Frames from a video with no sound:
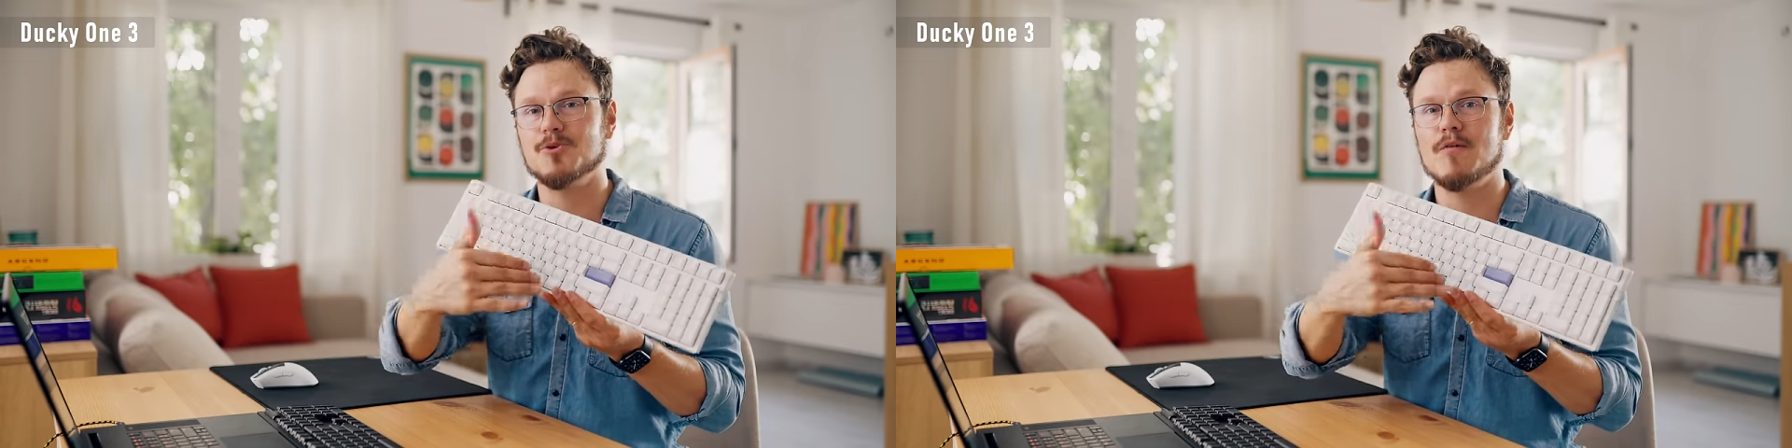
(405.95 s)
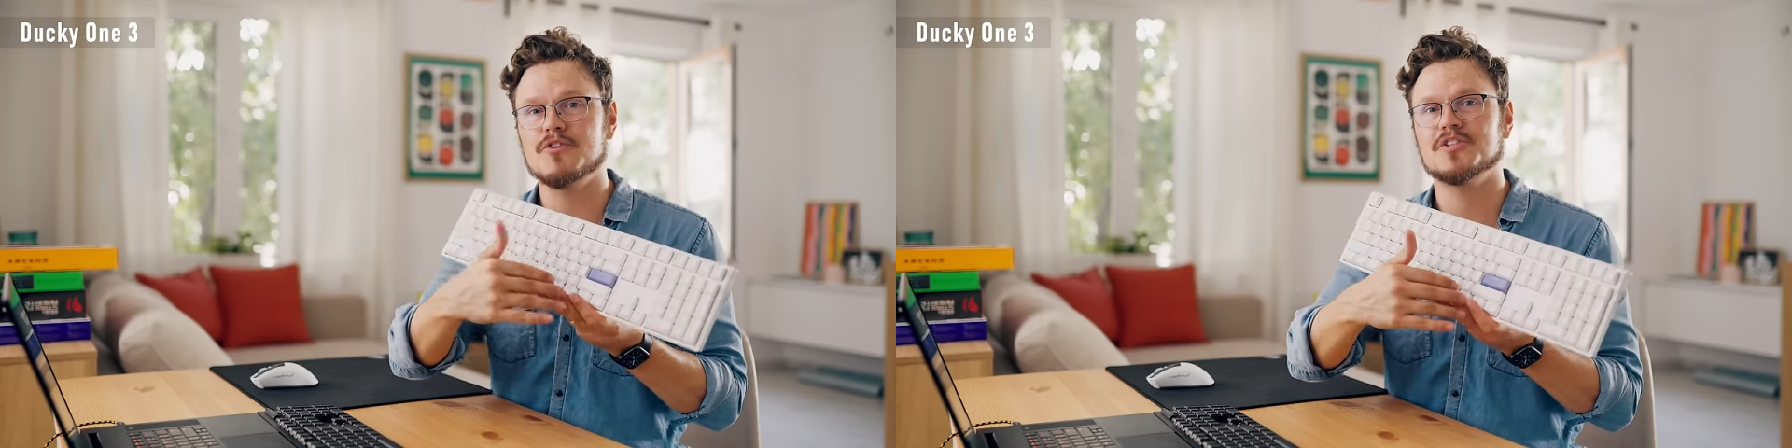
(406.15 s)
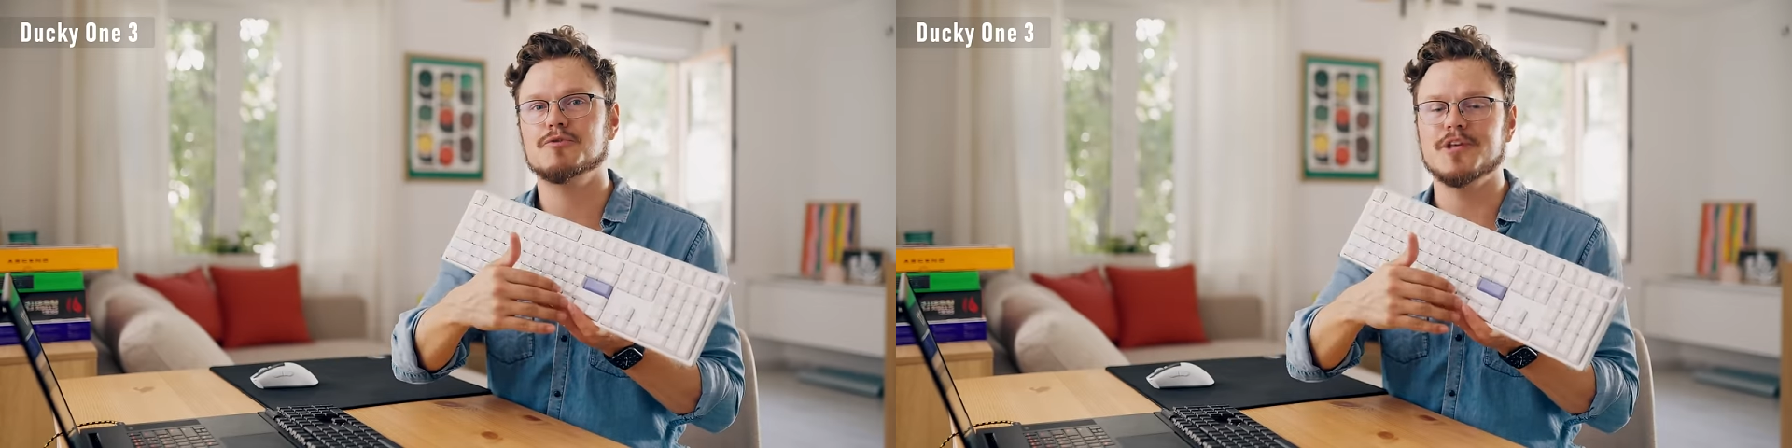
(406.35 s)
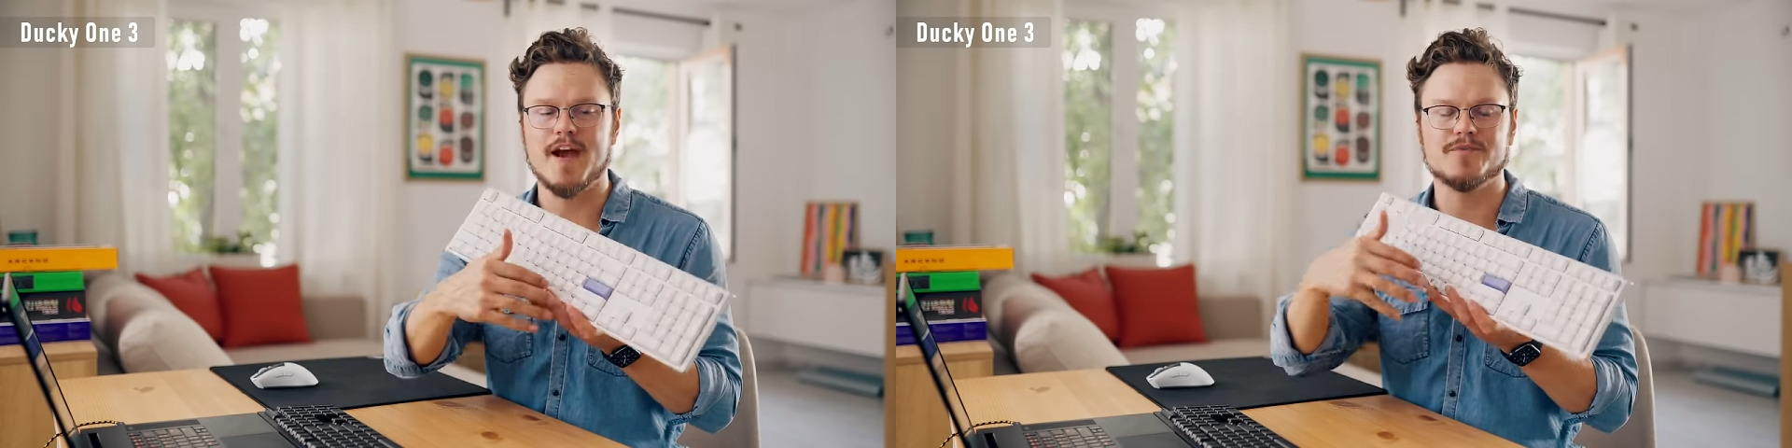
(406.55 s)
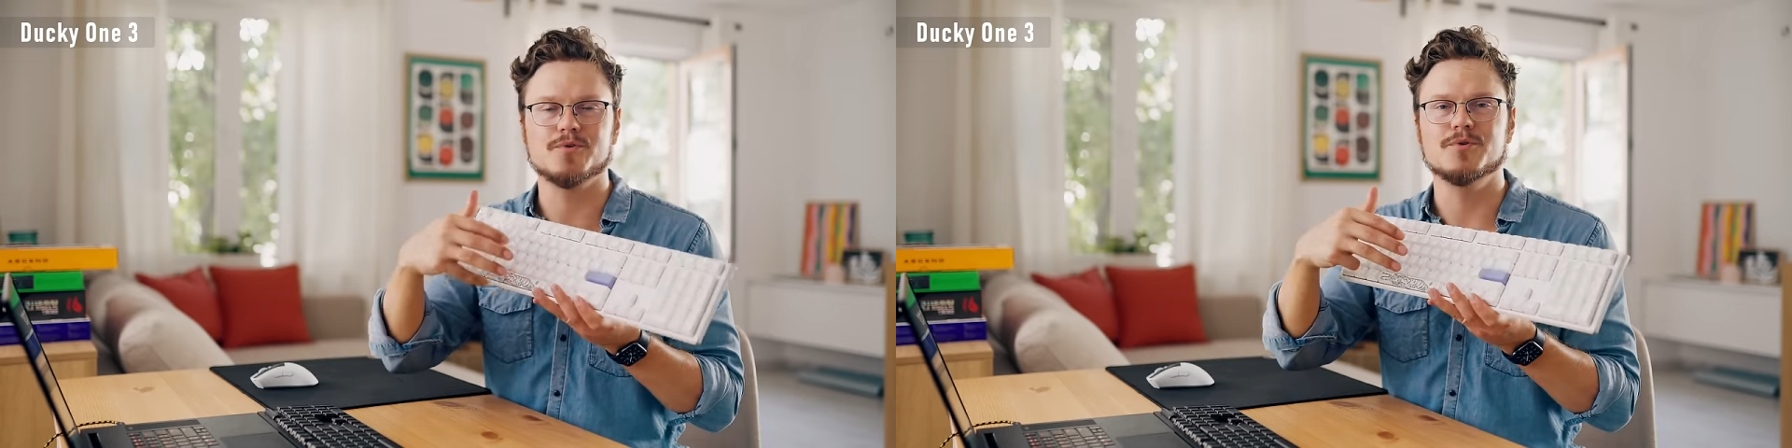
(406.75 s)
however, so you'll
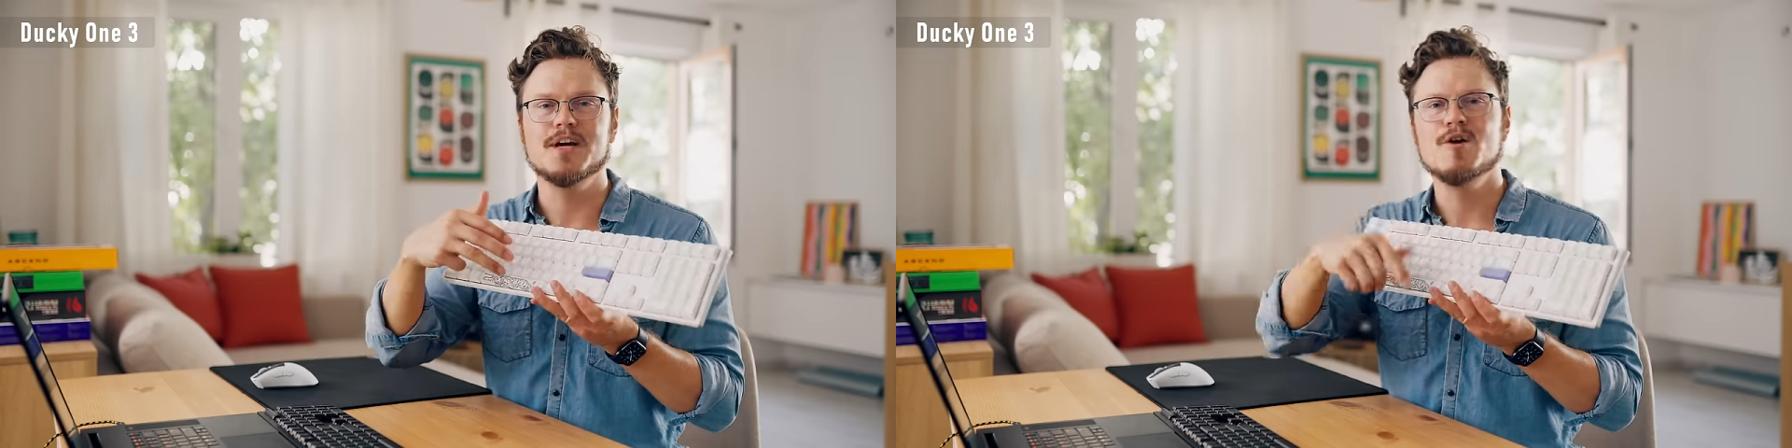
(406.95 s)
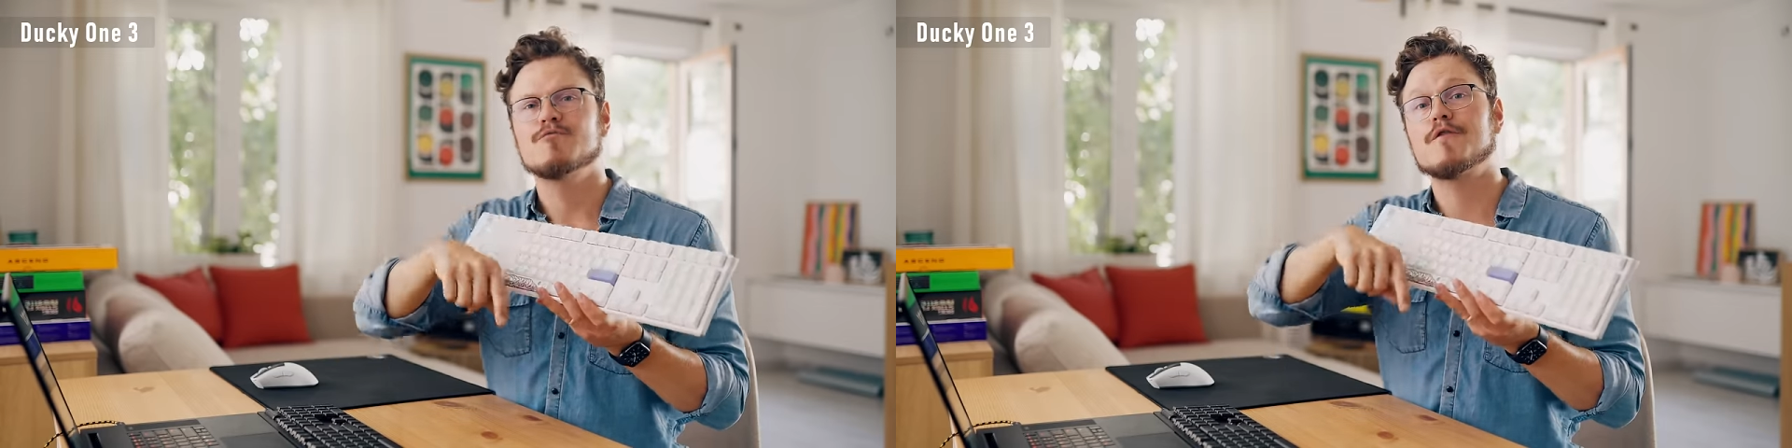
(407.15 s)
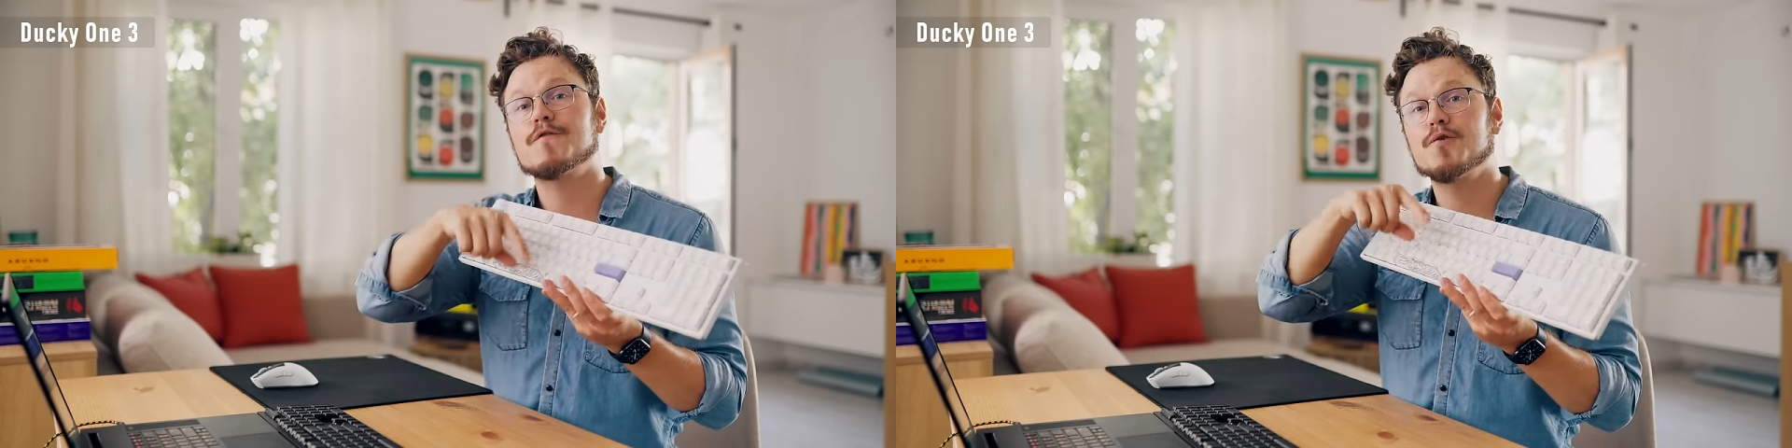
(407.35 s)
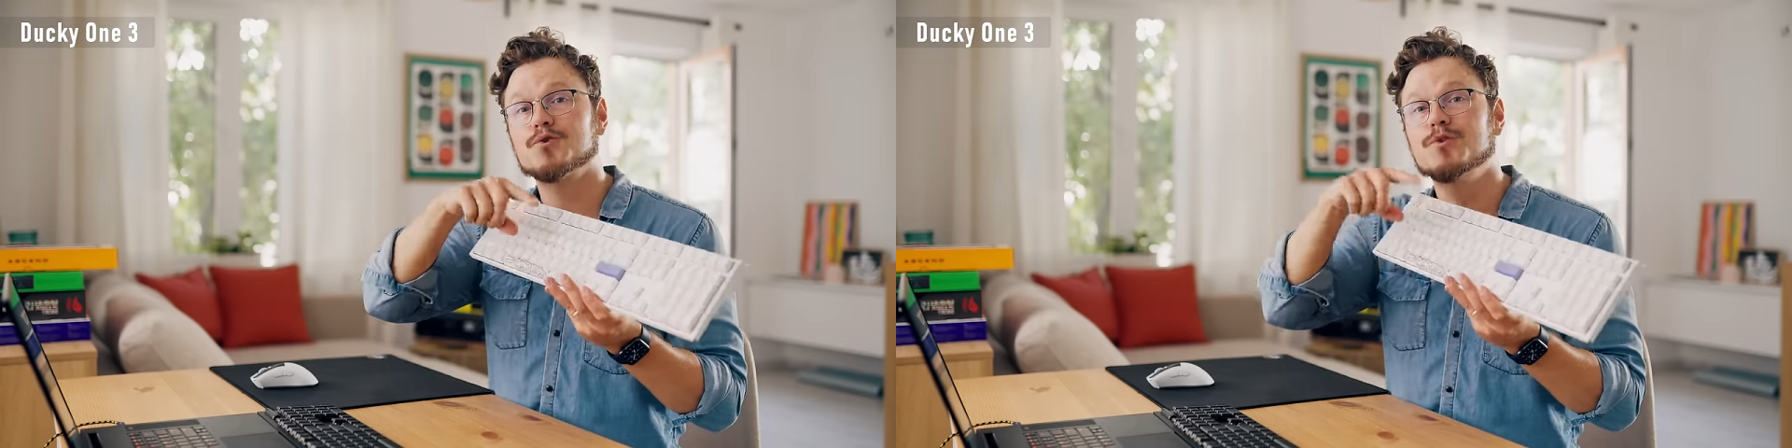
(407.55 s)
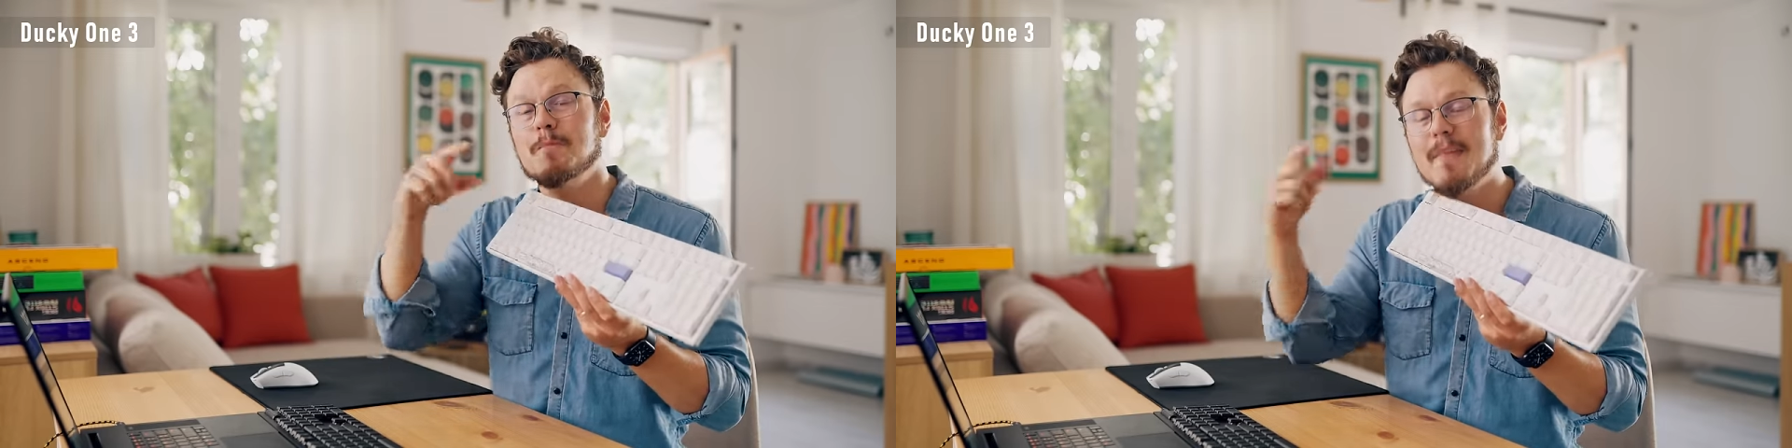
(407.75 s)
have to refer to the